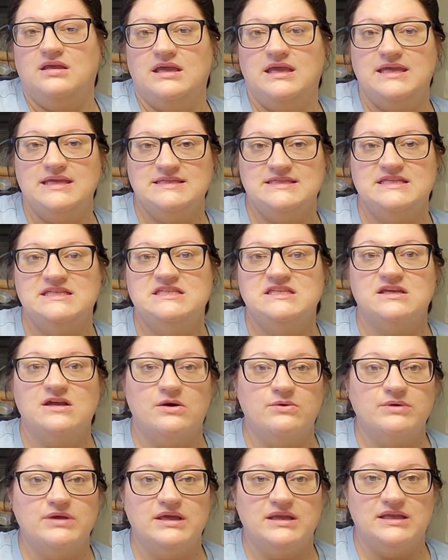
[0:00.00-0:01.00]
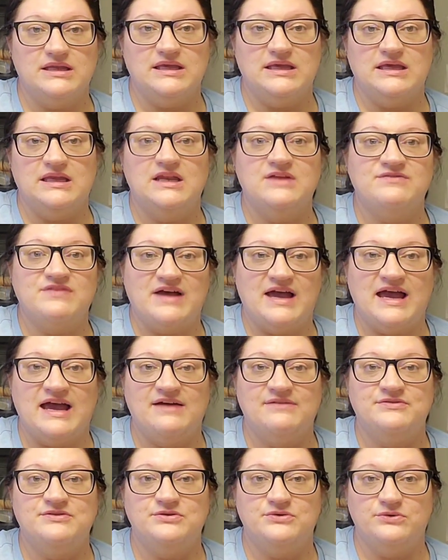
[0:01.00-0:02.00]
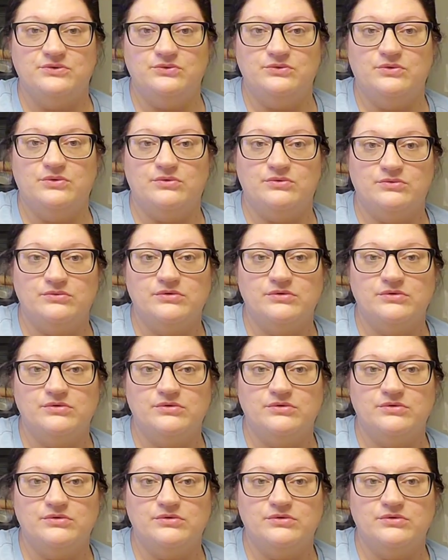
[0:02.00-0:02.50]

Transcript: easy to go get again if I have to,